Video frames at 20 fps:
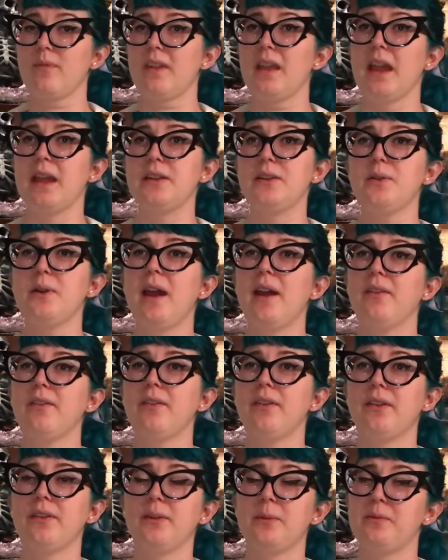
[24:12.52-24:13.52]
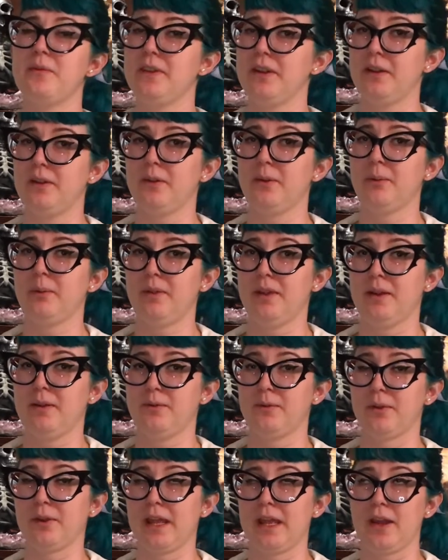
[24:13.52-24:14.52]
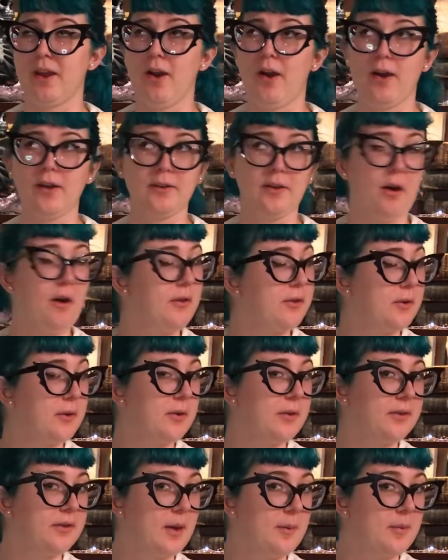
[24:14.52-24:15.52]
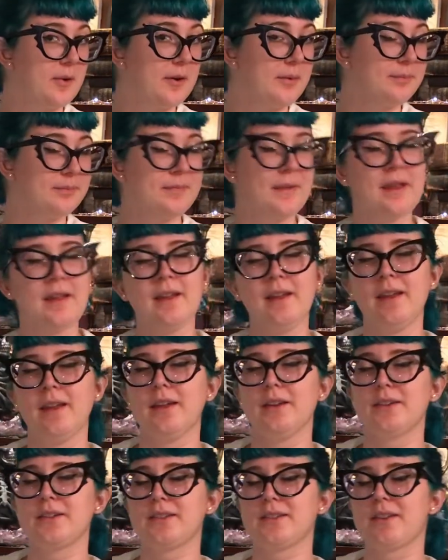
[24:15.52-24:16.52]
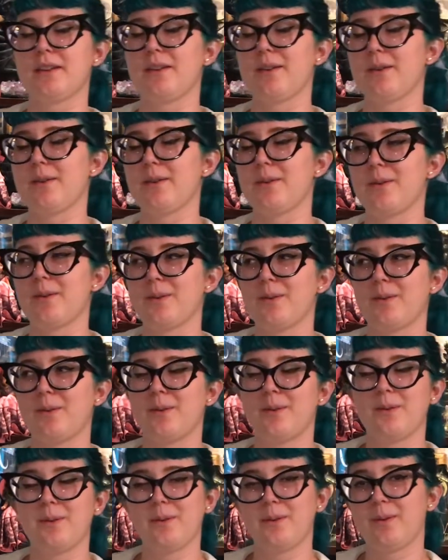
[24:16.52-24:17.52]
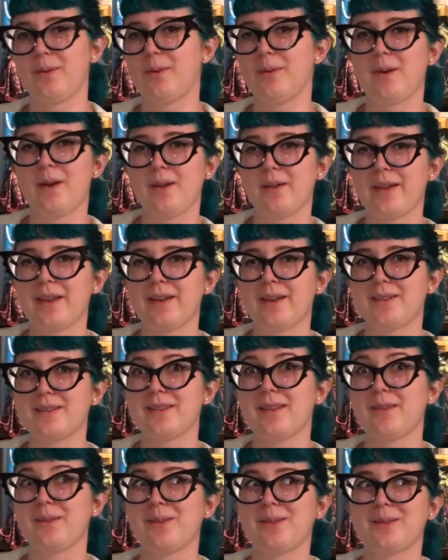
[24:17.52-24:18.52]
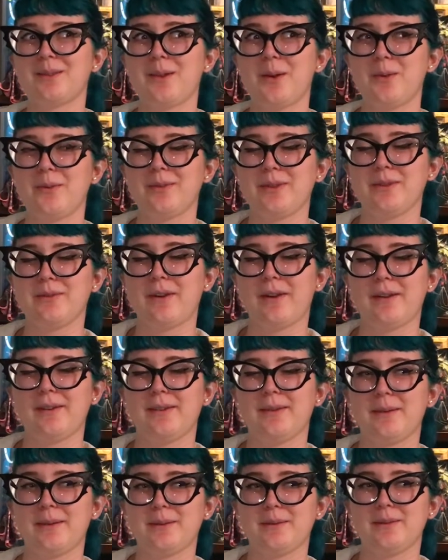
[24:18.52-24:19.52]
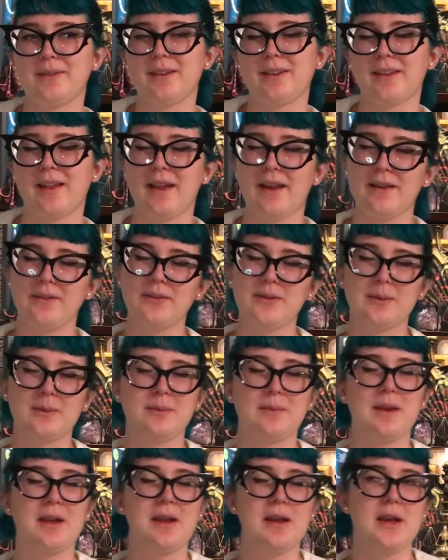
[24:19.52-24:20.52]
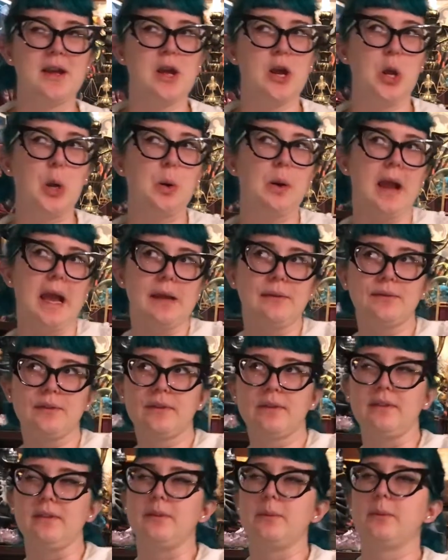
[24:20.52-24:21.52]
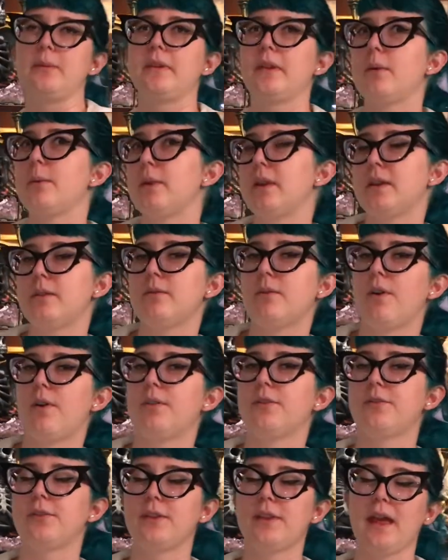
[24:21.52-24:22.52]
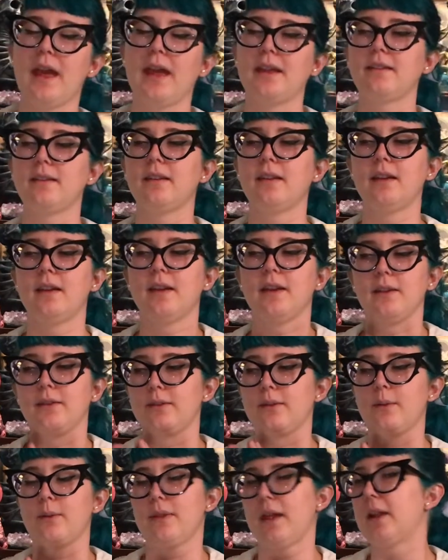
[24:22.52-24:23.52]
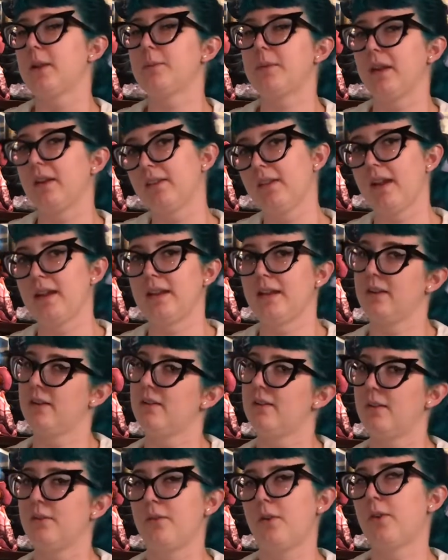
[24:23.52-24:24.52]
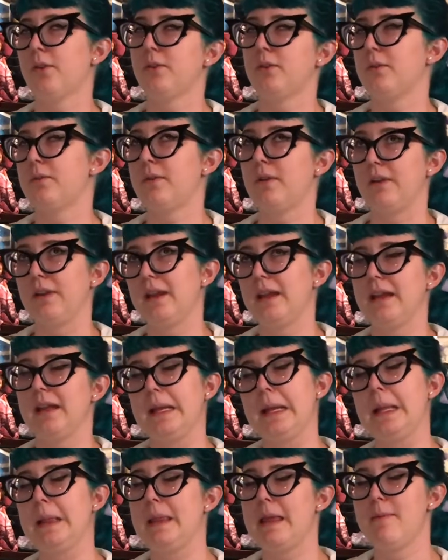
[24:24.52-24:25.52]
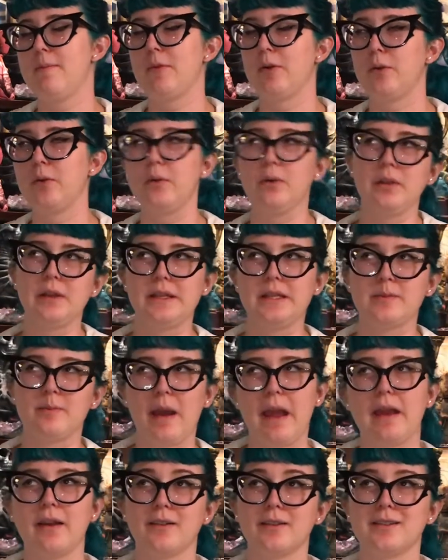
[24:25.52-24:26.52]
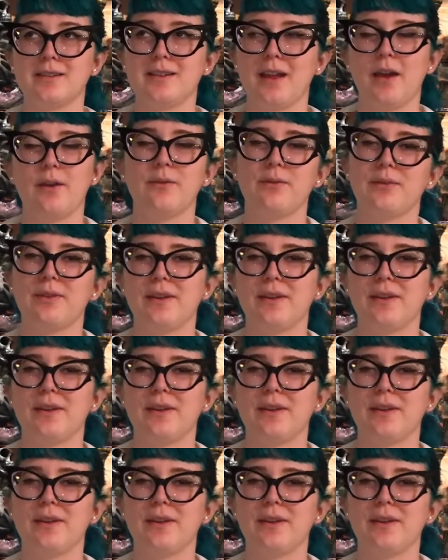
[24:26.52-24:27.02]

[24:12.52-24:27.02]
I do have some videos planned for like Hot Goth Girl Summer, so I'll get on those hopefully very soon because I have some crafts and some sewing involved for that, so that'll be exciting. Also very glamor wool inspired stuff.